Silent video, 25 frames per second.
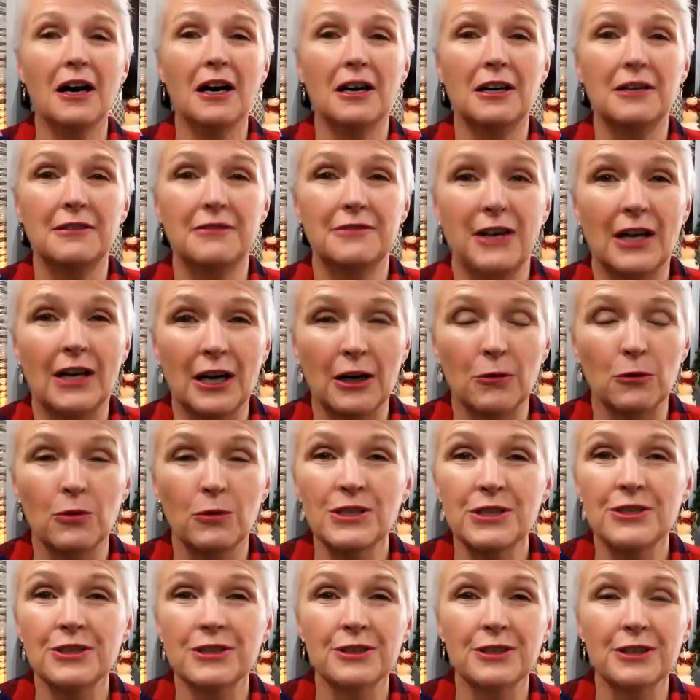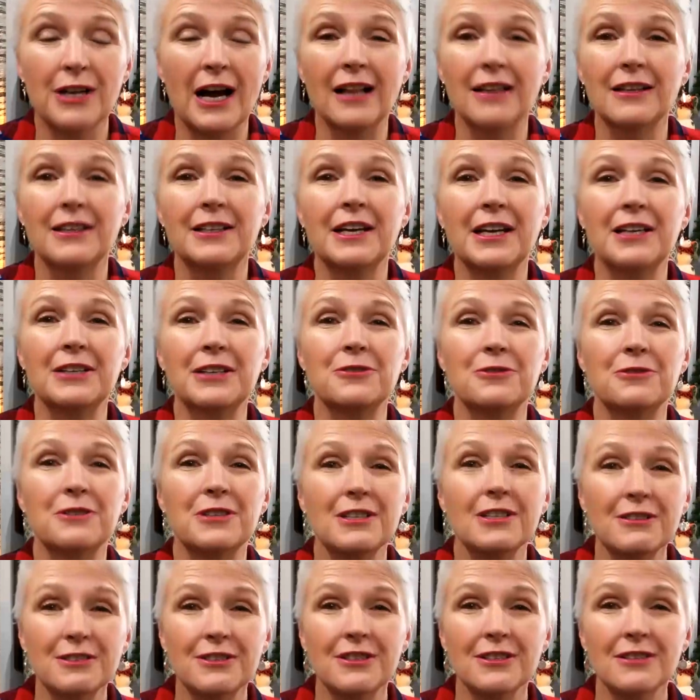of our winter holiday
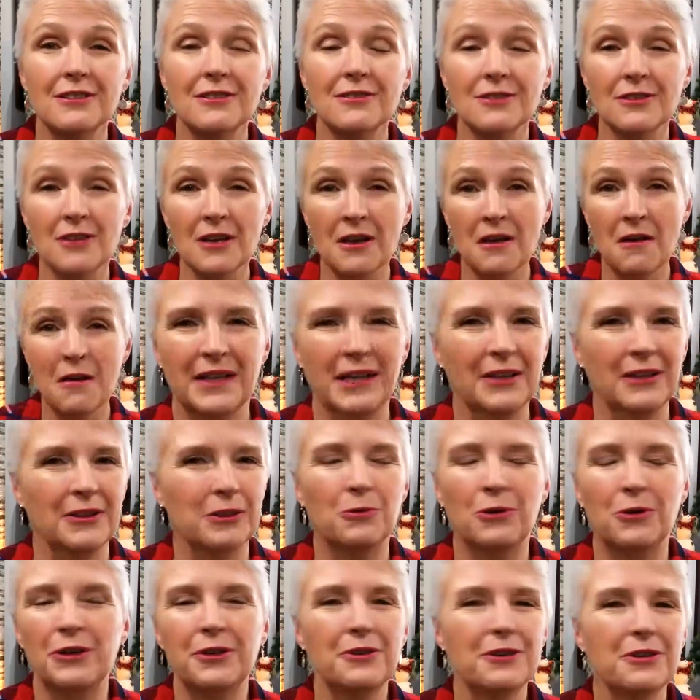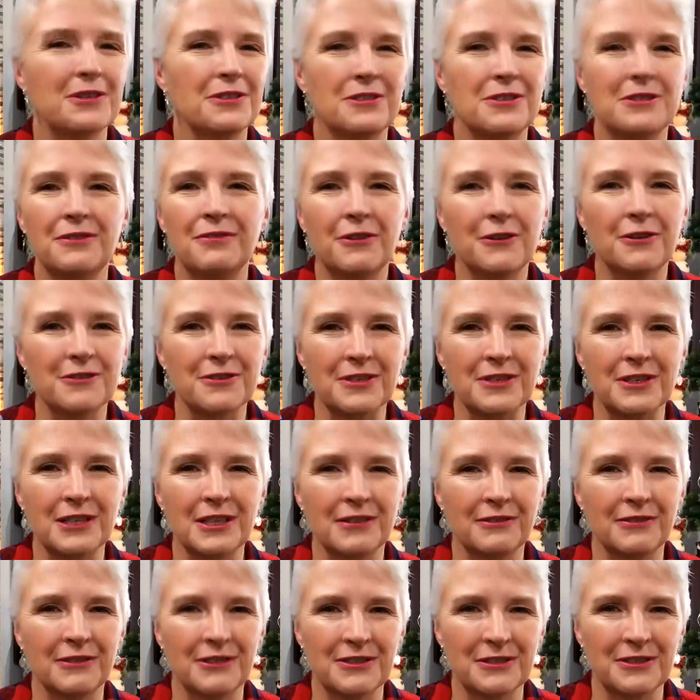traditions, and the wondrous diversity
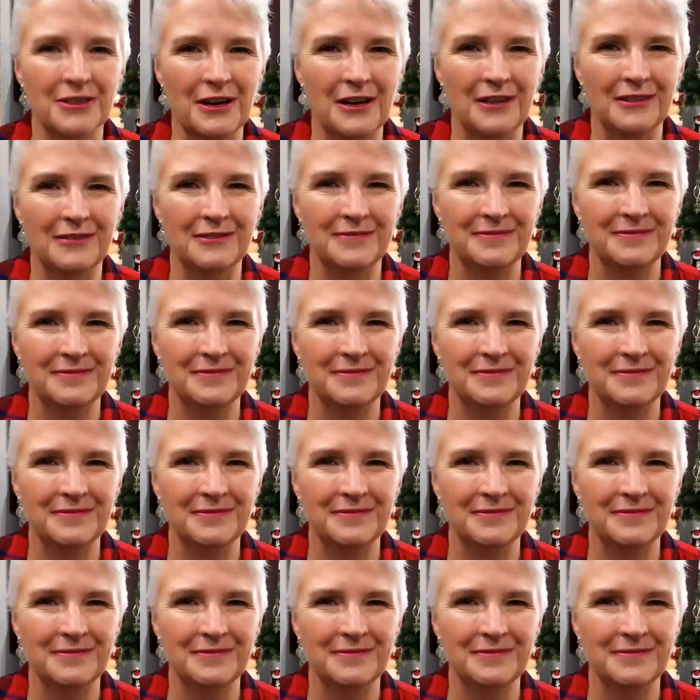of us all.